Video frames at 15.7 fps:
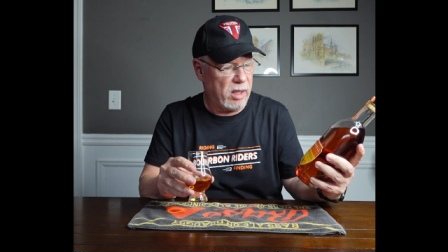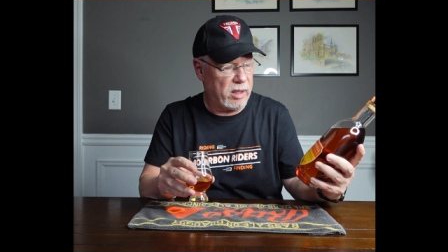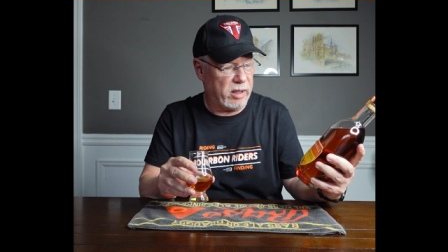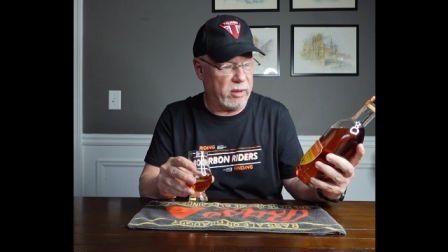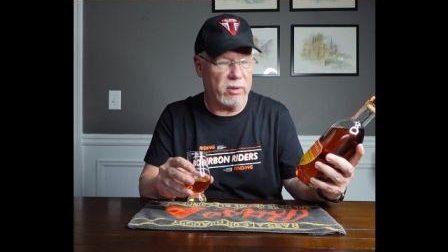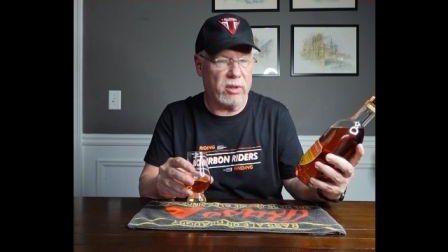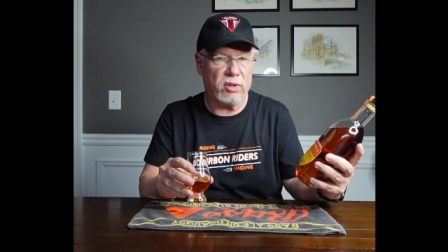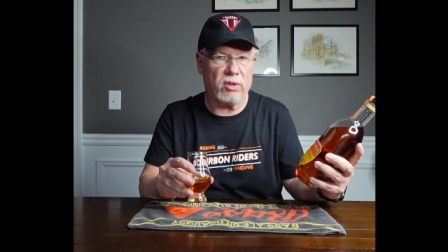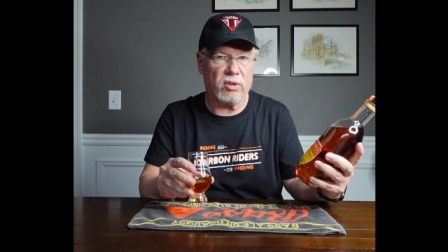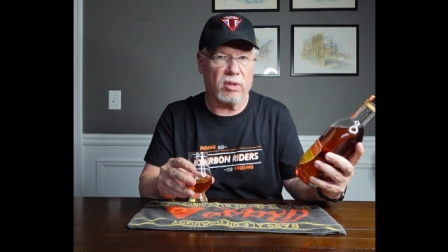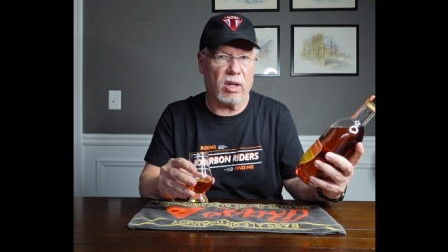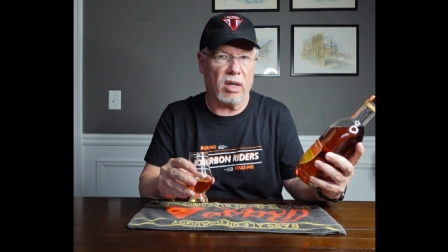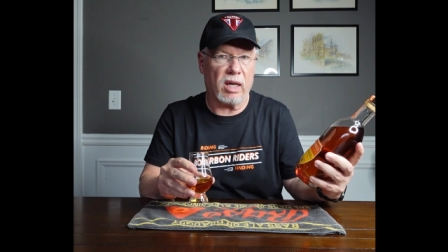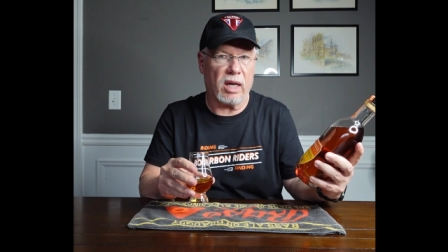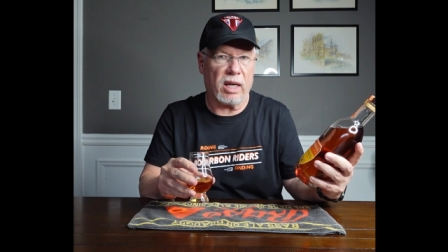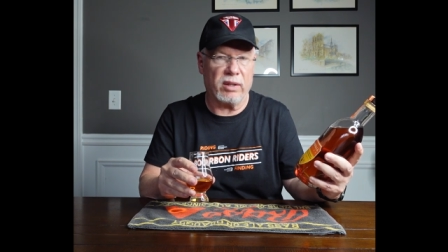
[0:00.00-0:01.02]
There is,
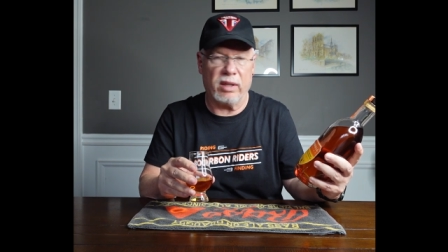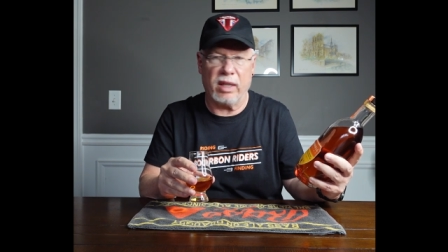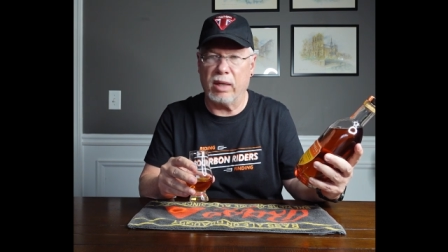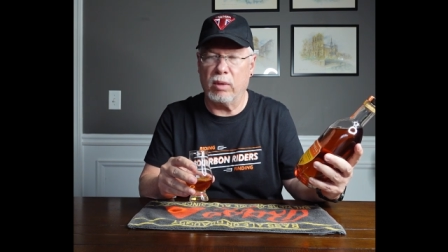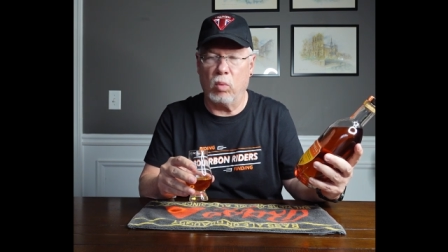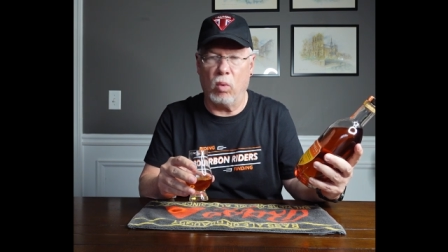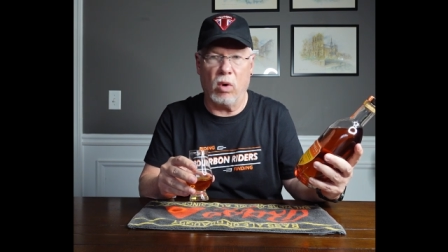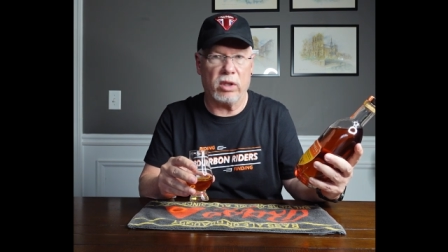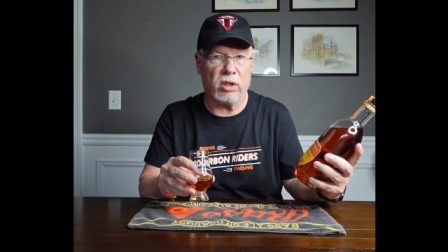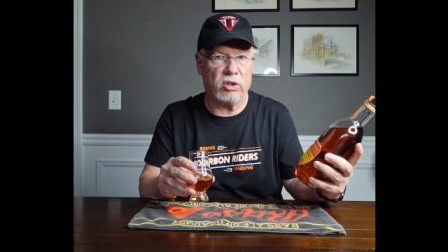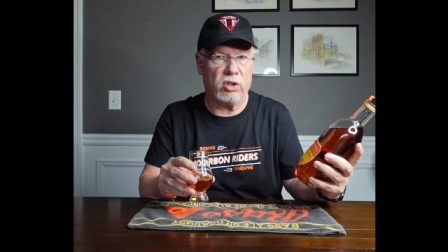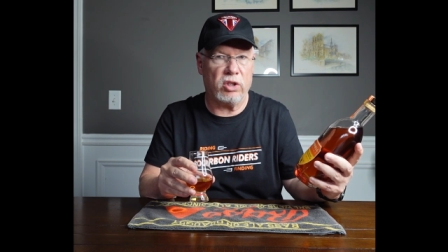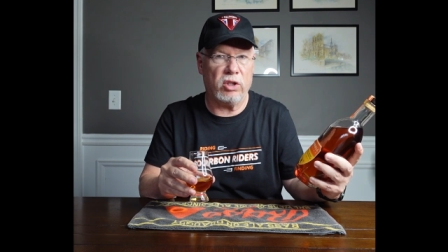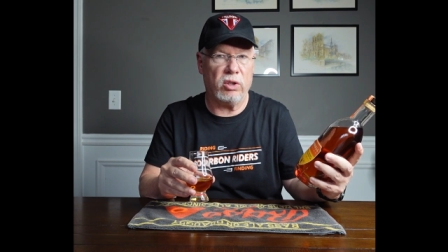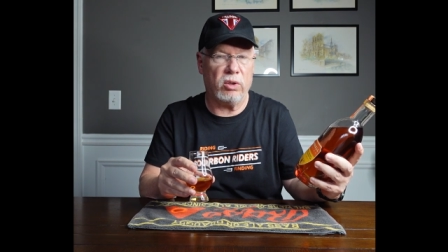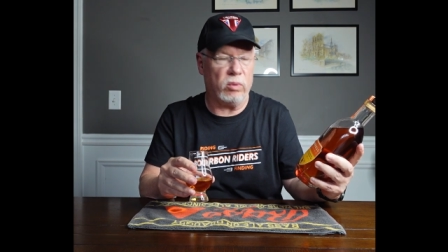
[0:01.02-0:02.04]
uh, I think, one or
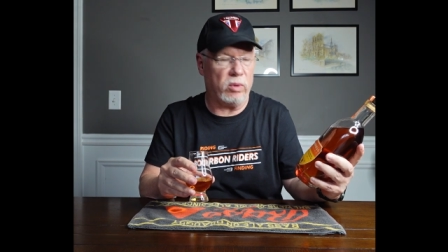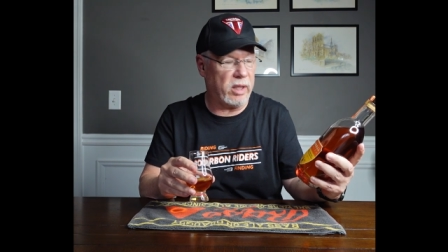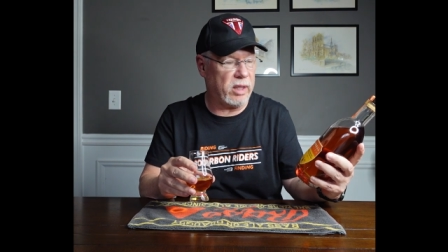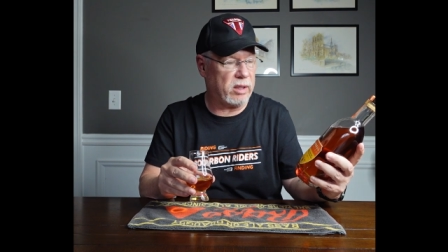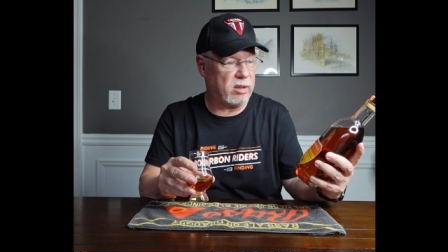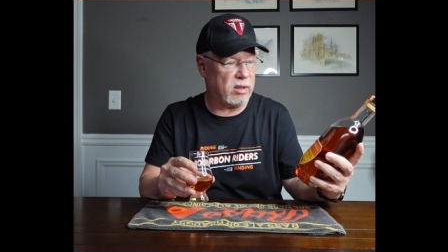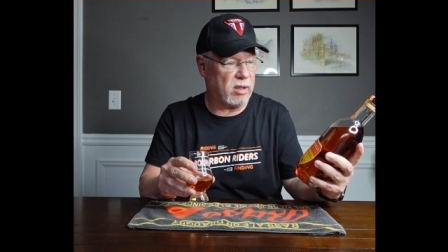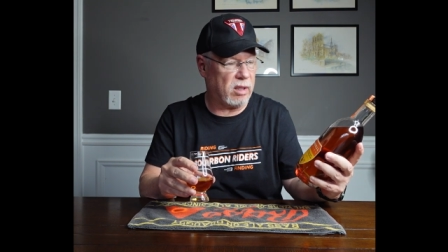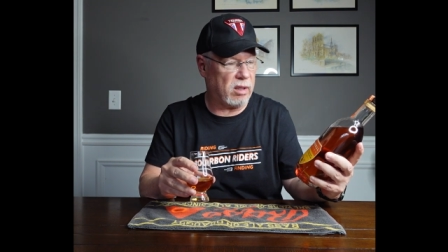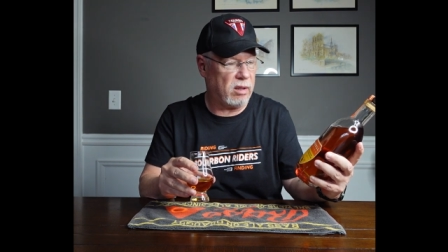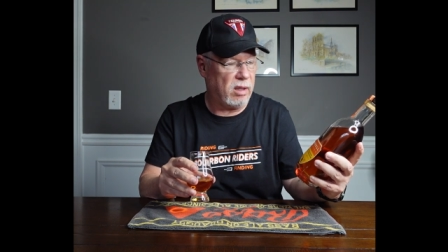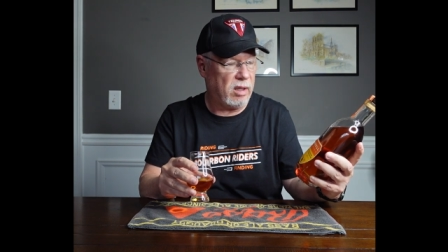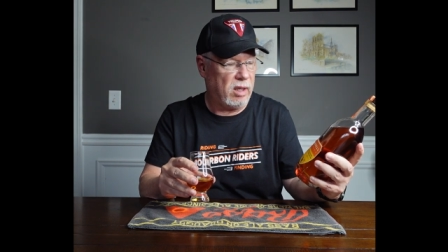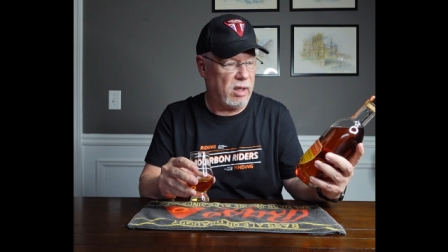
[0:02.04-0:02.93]
two that uh,